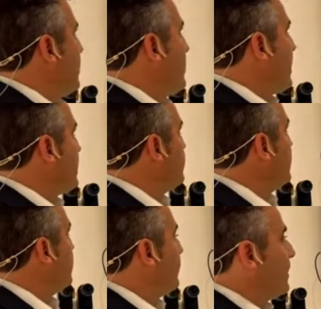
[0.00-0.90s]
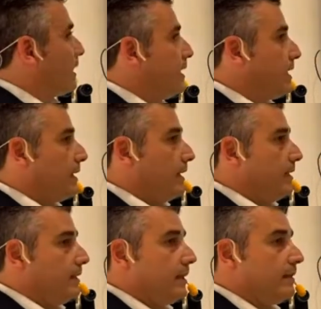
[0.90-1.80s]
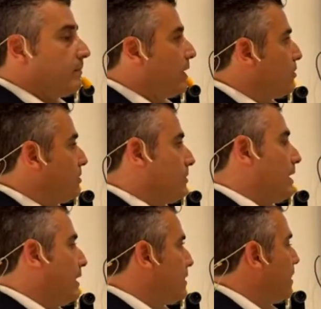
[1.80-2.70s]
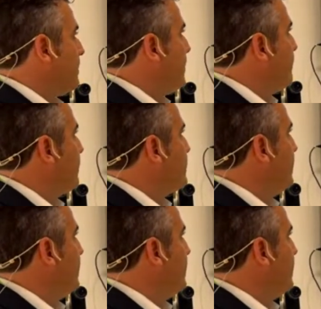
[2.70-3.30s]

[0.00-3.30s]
management of the clinical data, because as I